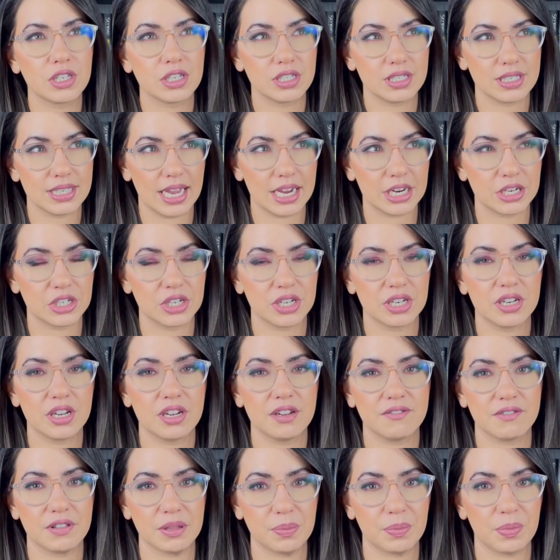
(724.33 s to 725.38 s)
section
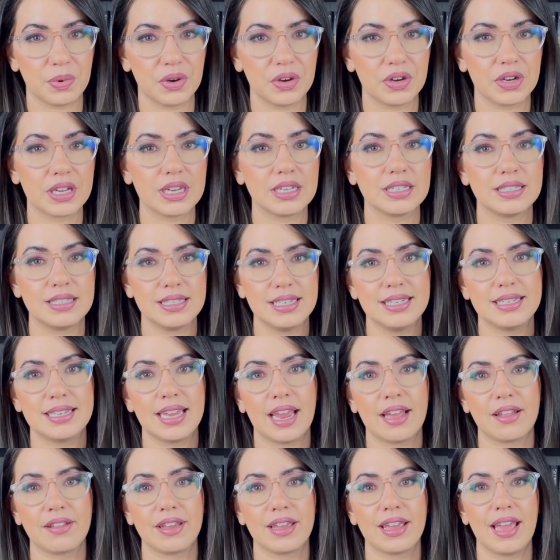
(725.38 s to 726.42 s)
of the book is
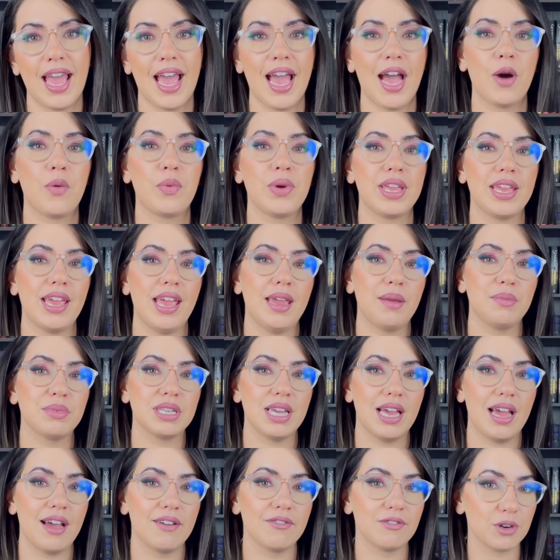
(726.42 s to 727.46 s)
detailing how we came to
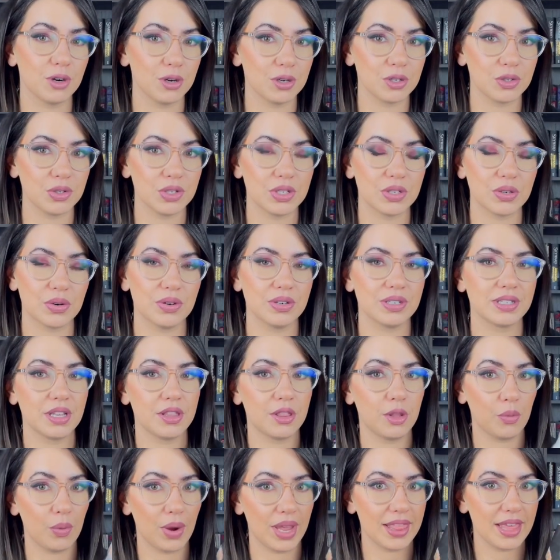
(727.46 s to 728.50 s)
have grocery stores
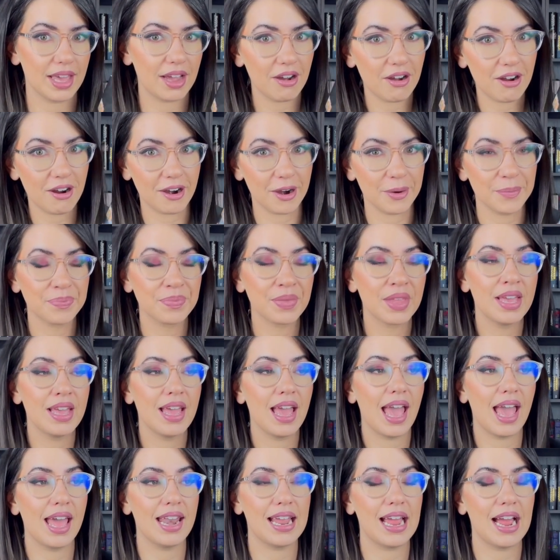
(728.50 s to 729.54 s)
the way they are,
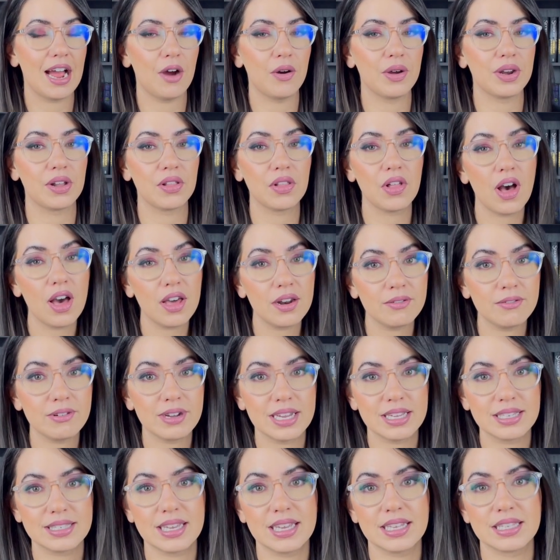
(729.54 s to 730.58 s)
and how, in a lot of
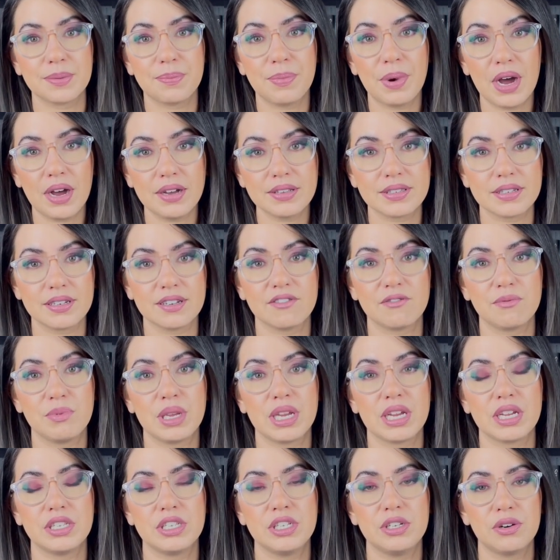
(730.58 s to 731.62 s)
ways, it's a positive
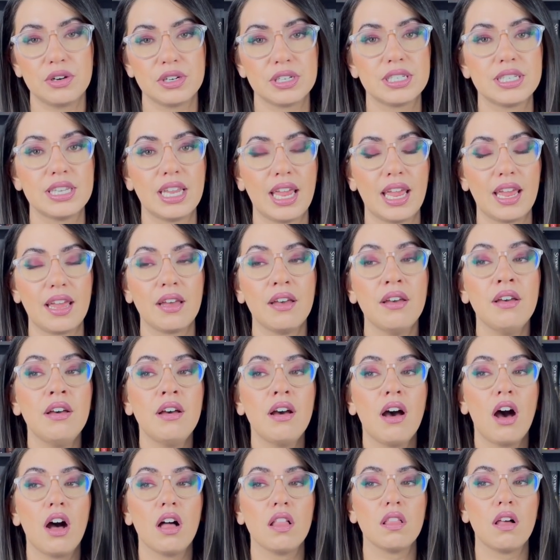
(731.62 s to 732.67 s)
because you are seeing
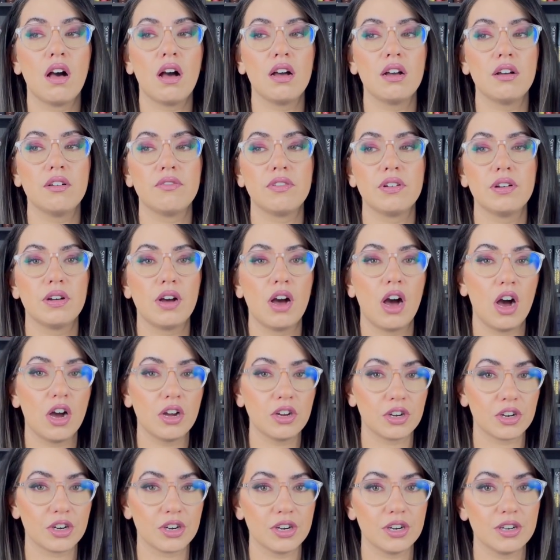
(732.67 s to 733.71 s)
a lot of
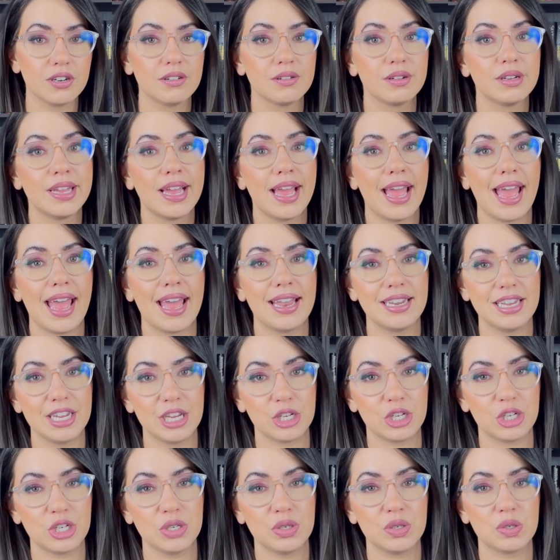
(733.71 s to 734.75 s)
hunger and
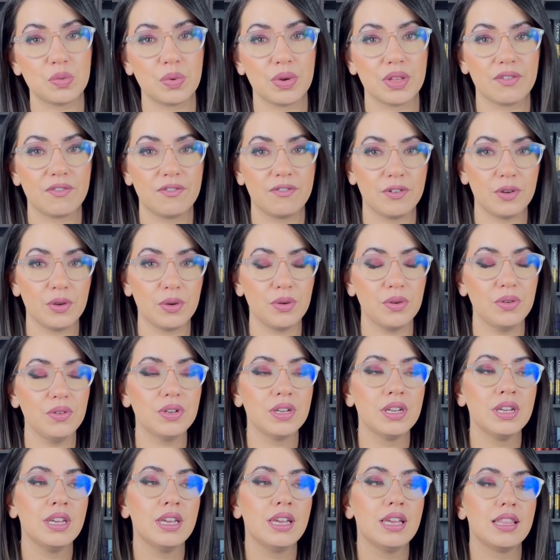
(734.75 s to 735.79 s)
issues with food
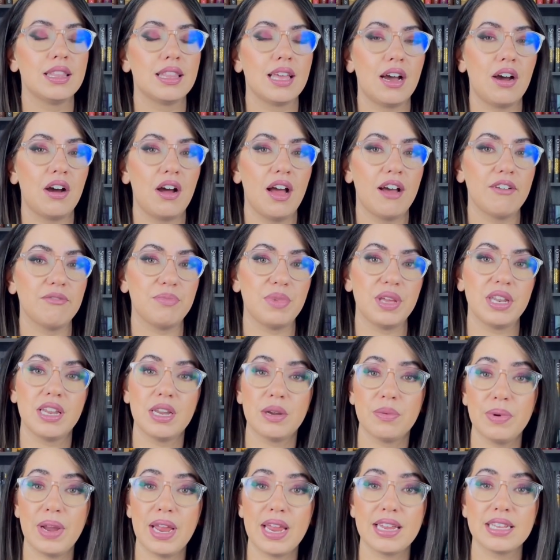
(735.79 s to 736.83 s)
that have been
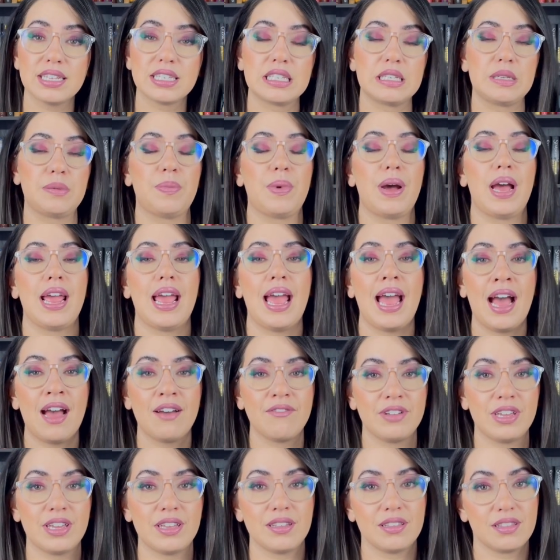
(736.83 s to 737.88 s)
erased by
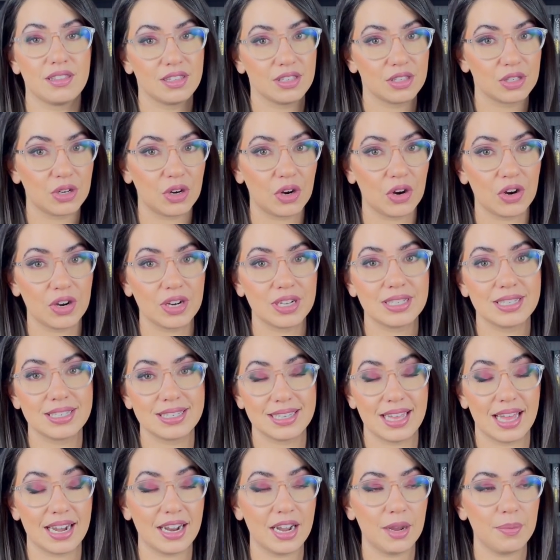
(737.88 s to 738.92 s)
having this current
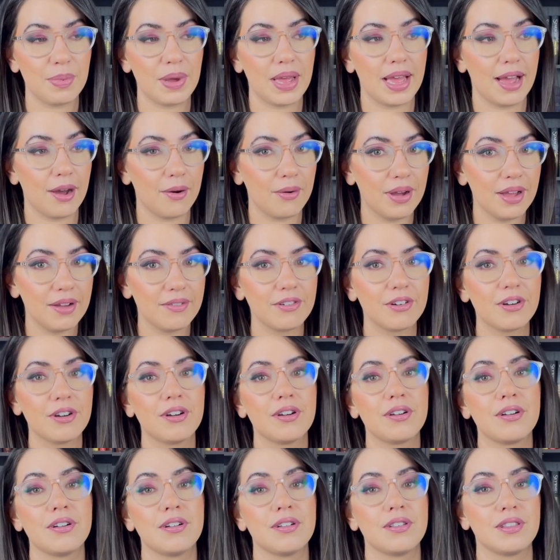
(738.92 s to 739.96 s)
setup.
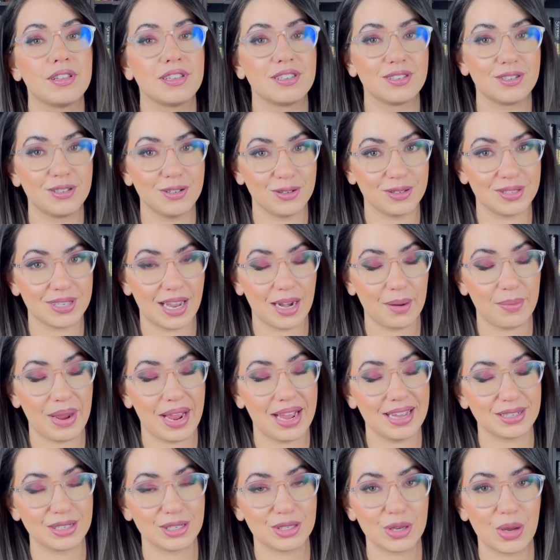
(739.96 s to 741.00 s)
However, this new setup
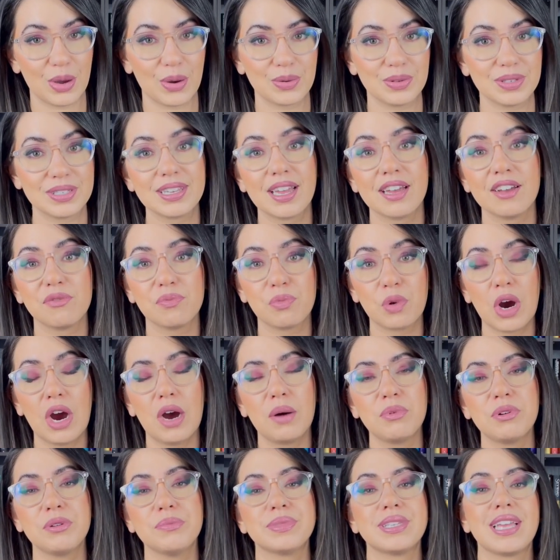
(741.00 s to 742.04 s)
has its own set of
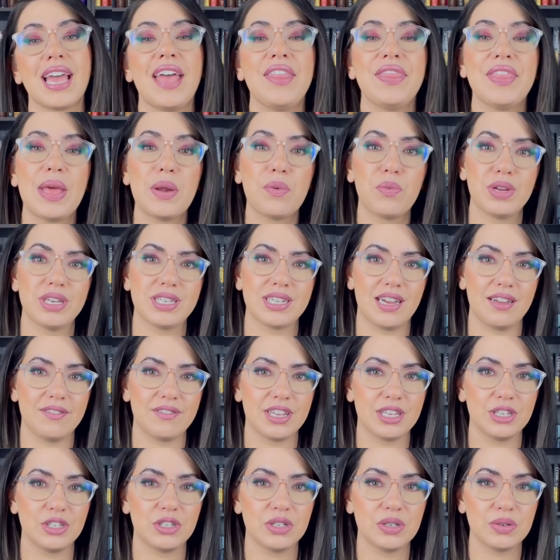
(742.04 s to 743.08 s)
problems, and then we dive
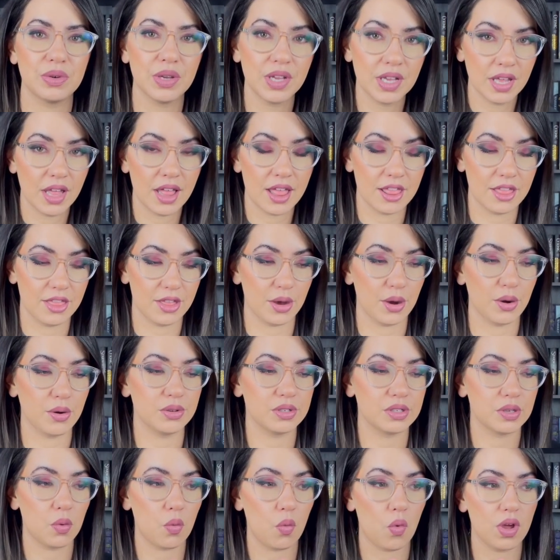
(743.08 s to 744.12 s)
into
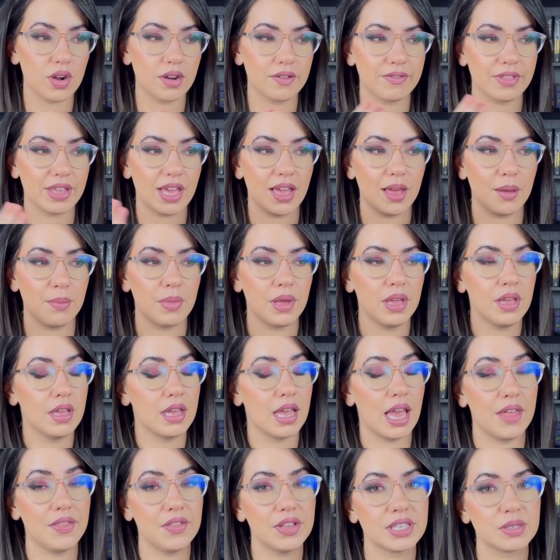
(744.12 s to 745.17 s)
those. One of them,
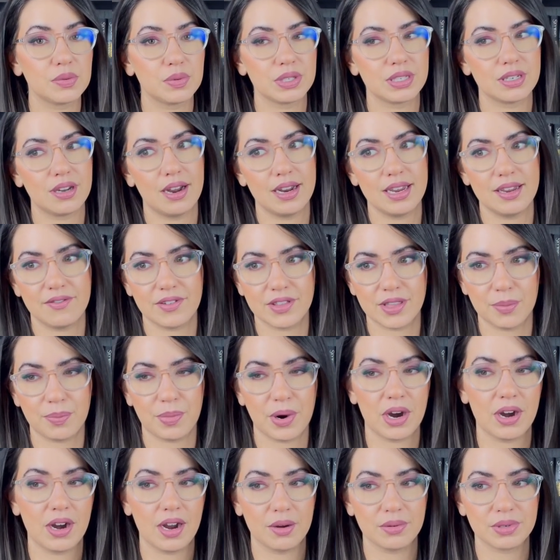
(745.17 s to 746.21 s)
and this was not even the
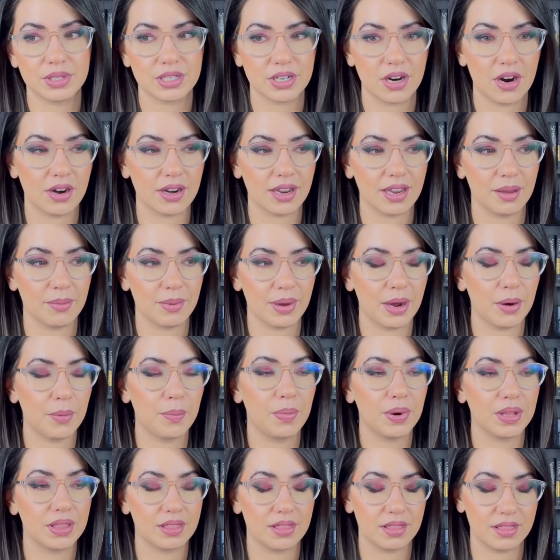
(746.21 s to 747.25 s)
part I was talking about,
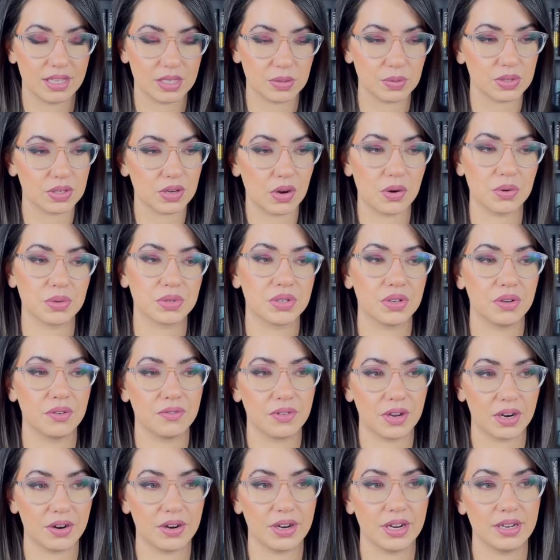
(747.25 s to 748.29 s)
but this was also
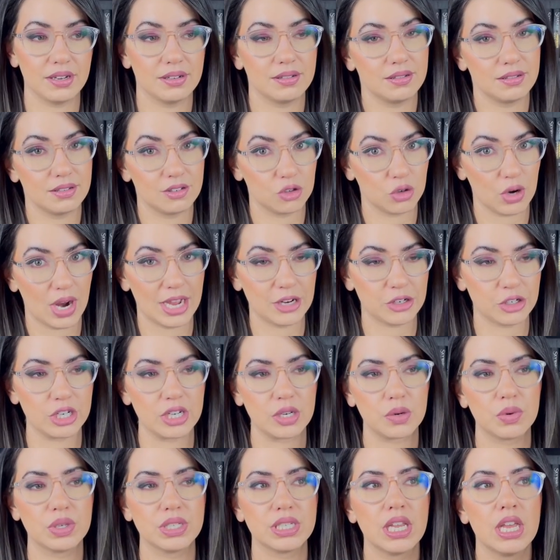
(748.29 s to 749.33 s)
very
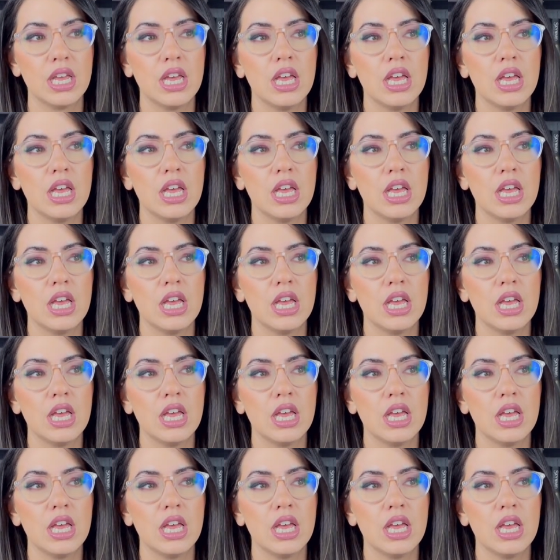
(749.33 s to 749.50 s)
tragic, was